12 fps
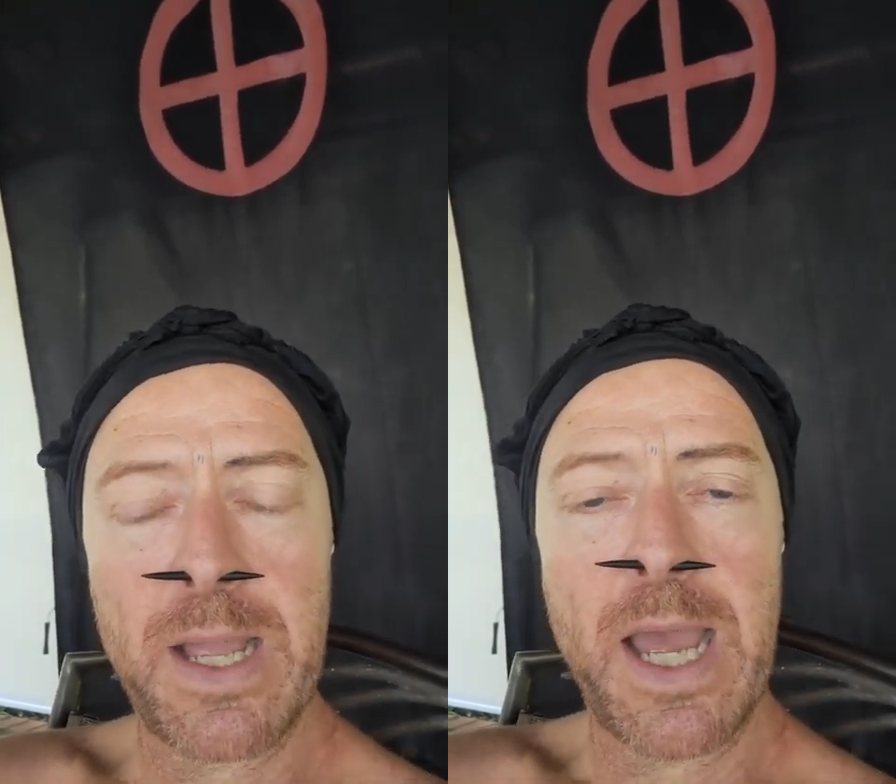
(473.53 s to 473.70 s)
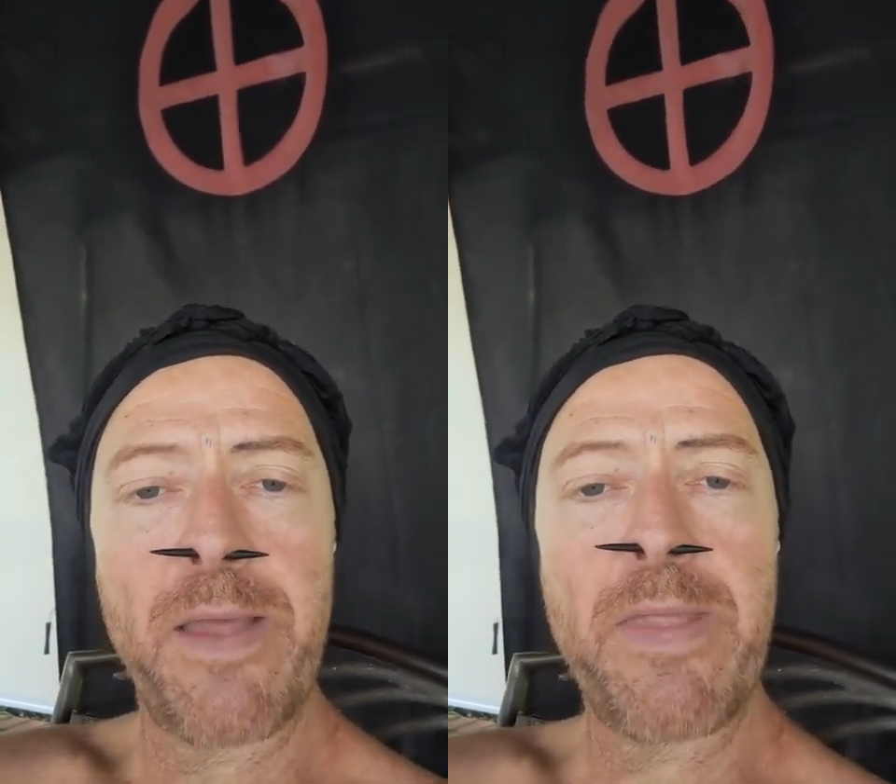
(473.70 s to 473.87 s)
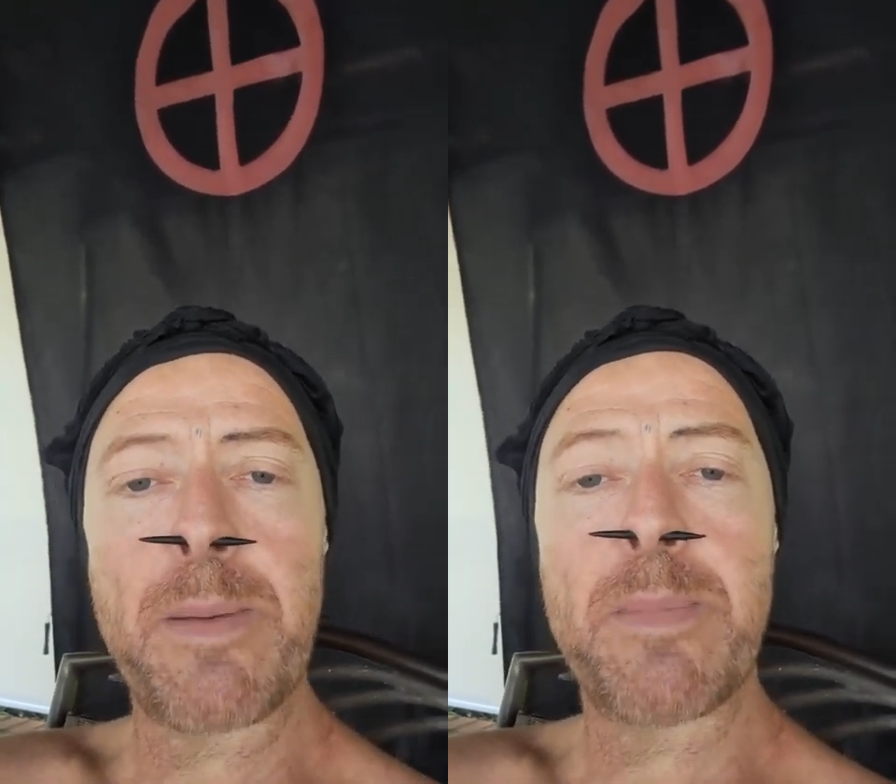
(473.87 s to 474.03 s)

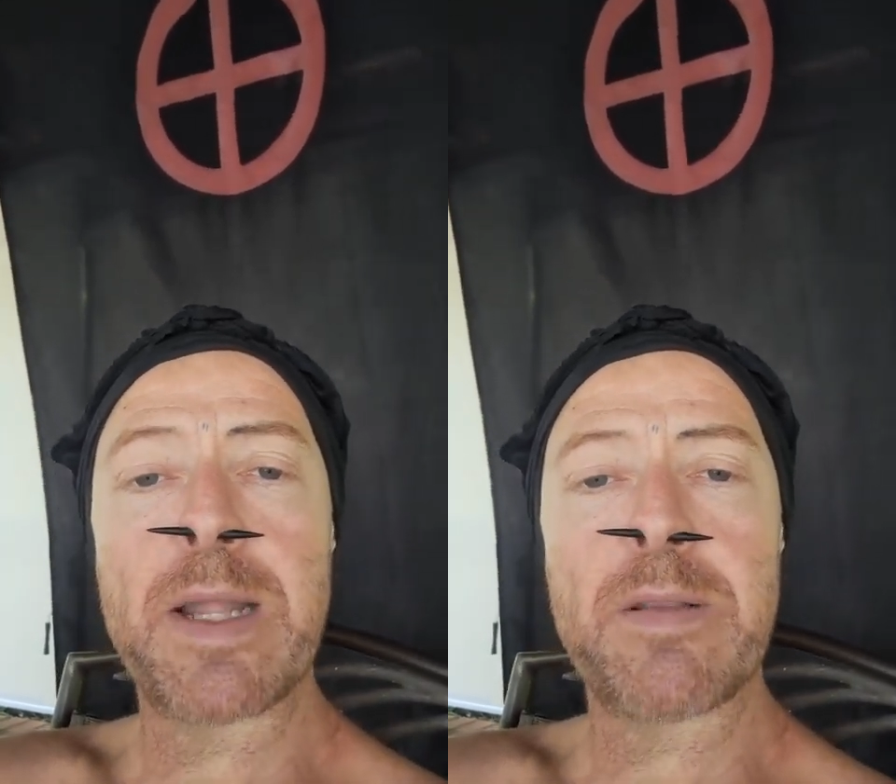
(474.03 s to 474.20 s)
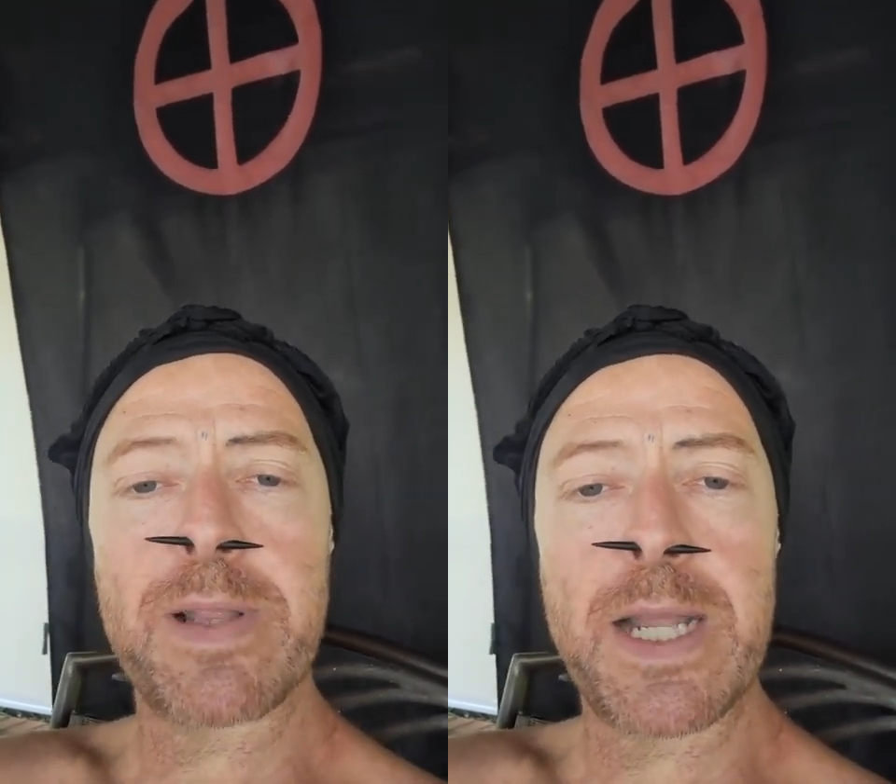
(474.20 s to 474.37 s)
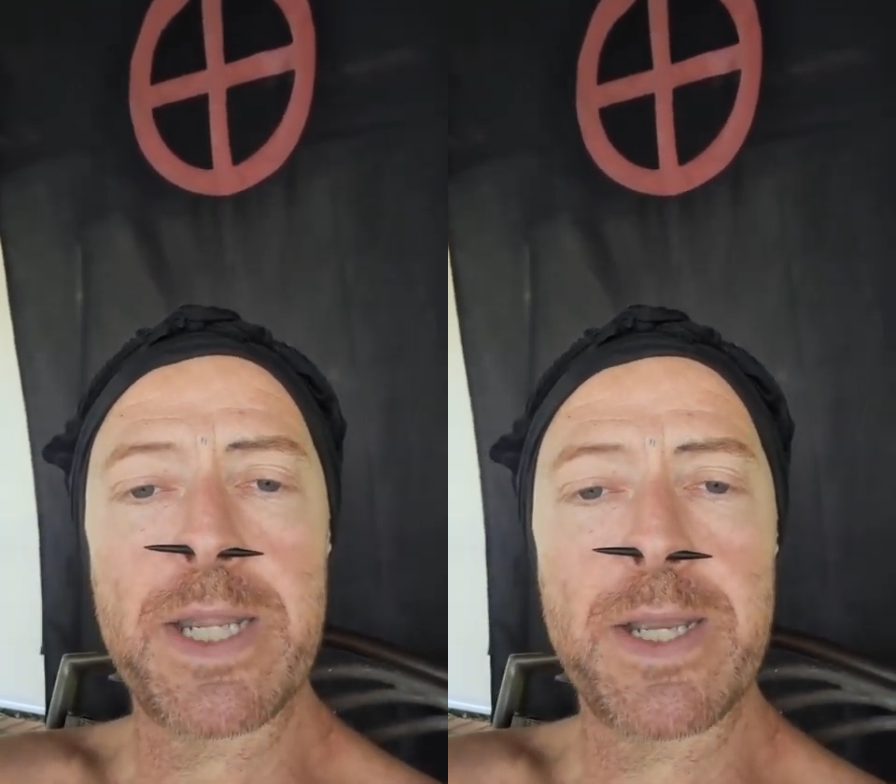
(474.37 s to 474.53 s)
And that
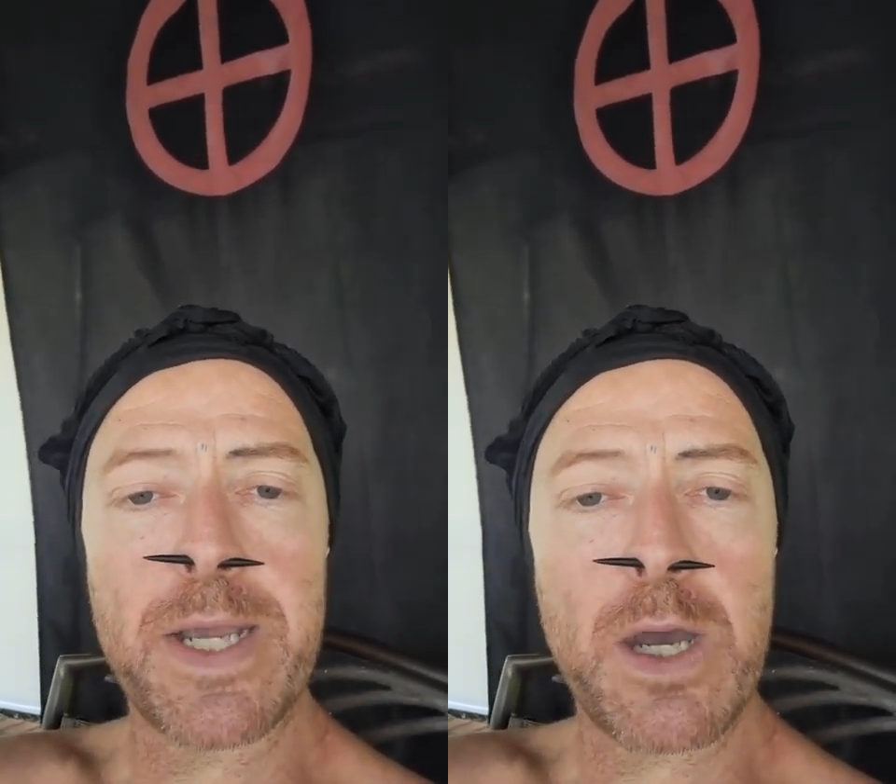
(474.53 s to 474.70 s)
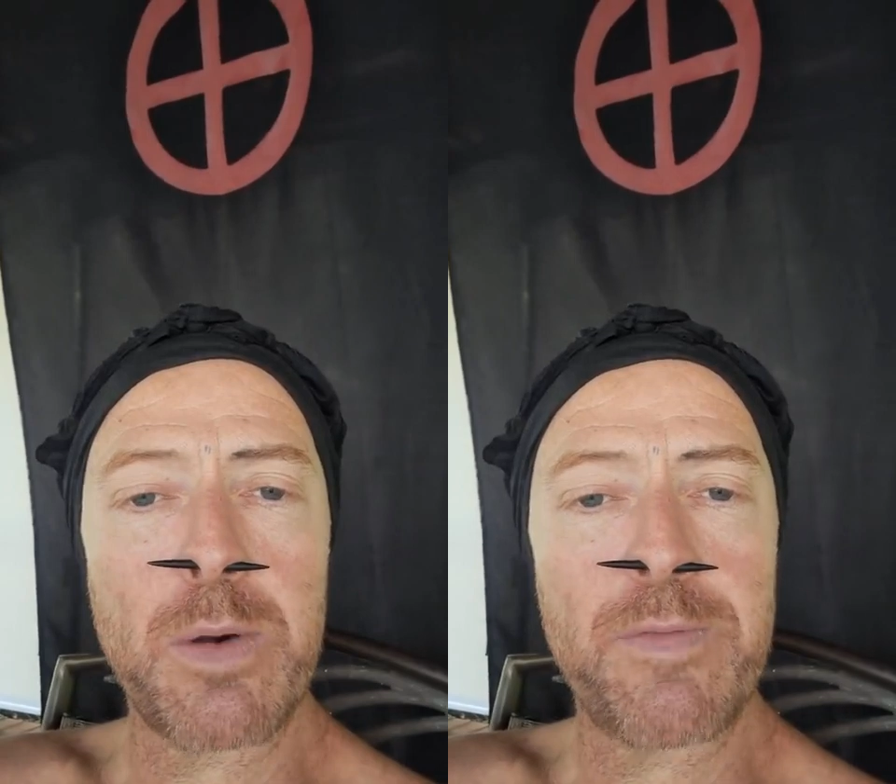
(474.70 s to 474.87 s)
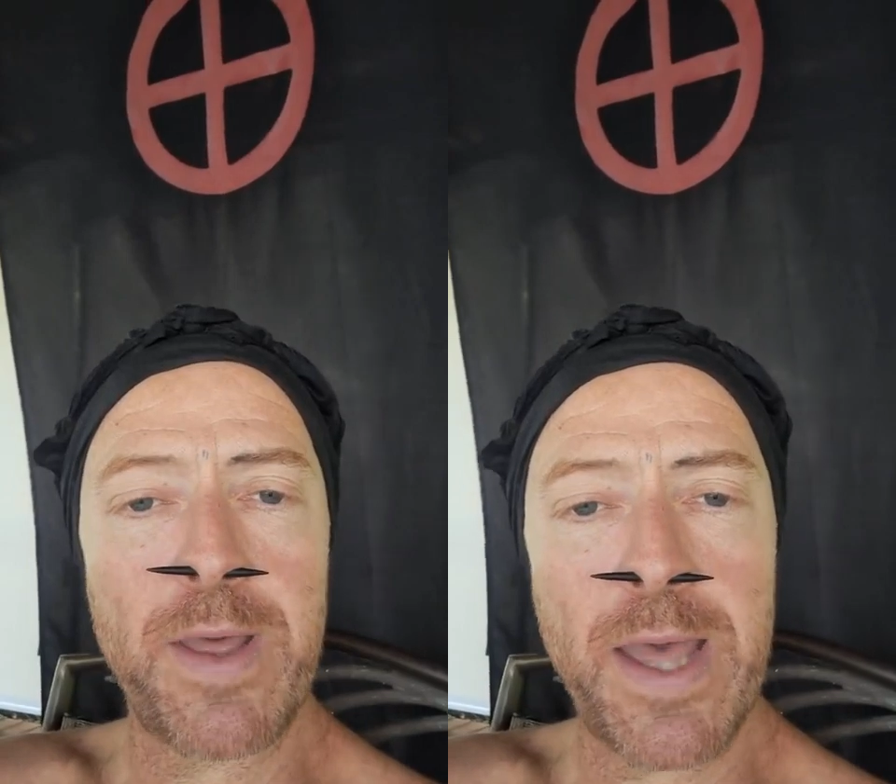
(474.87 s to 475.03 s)
means letting
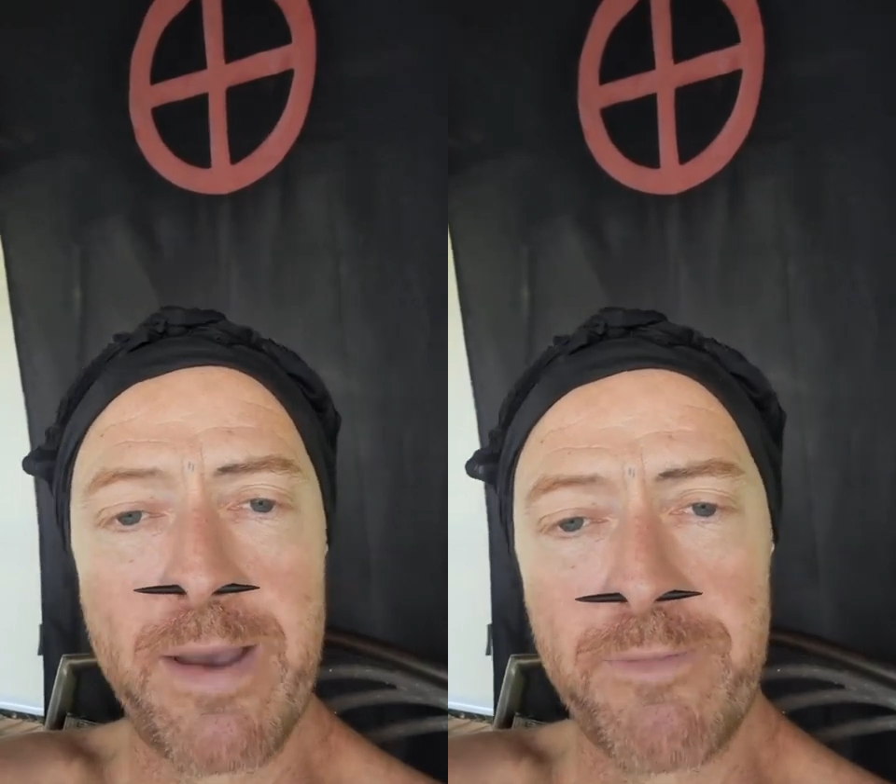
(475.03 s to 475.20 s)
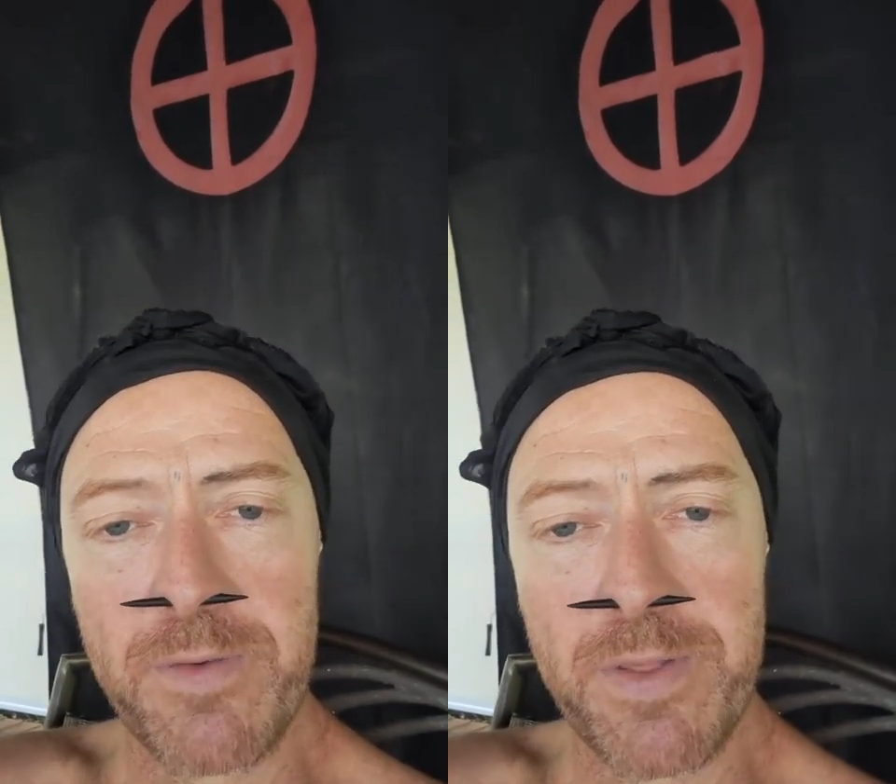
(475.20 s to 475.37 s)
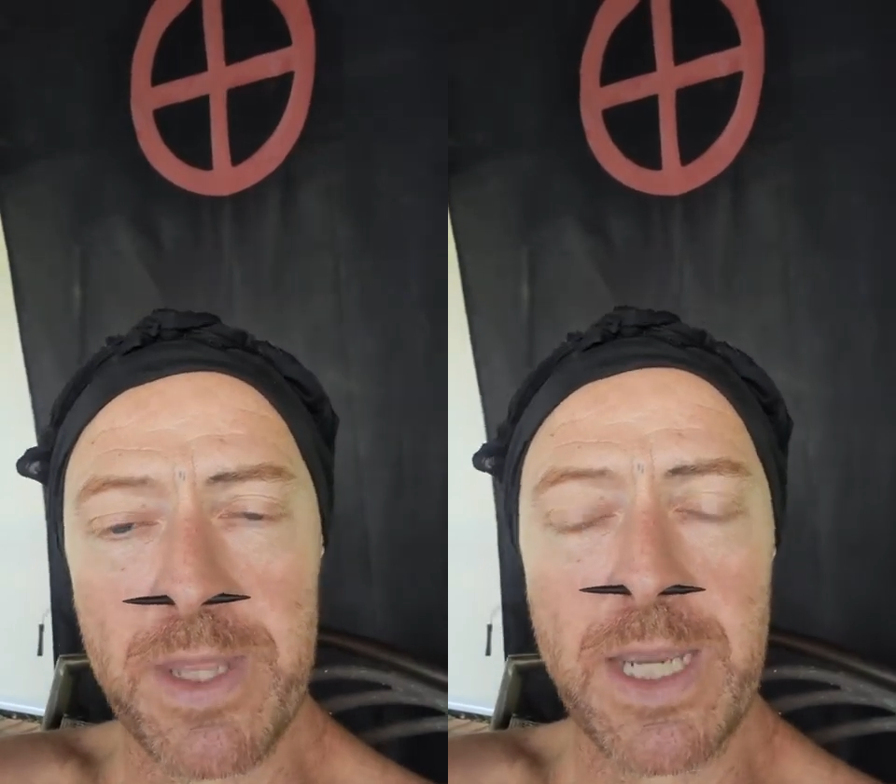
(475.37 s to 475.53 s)
go of
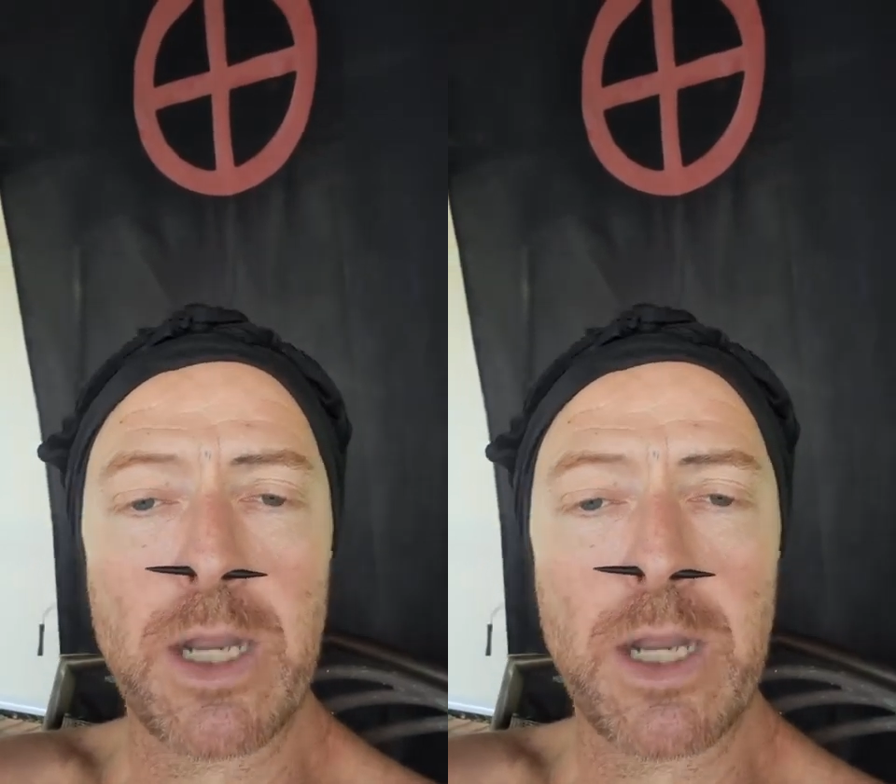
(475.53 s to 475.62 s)
everything,